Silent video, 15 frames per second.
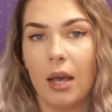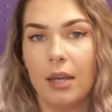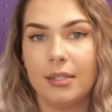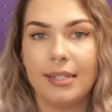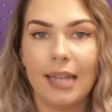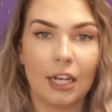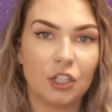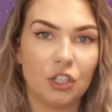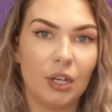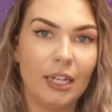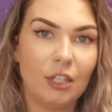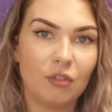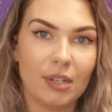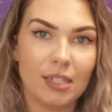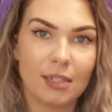
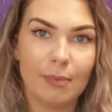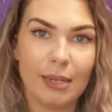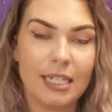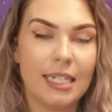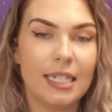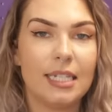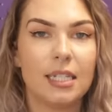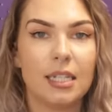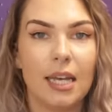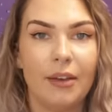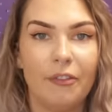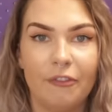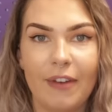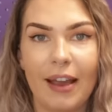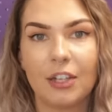sexually transmitted
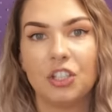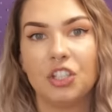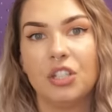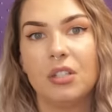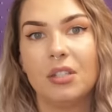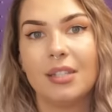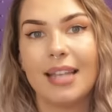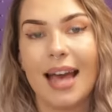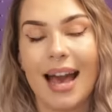infections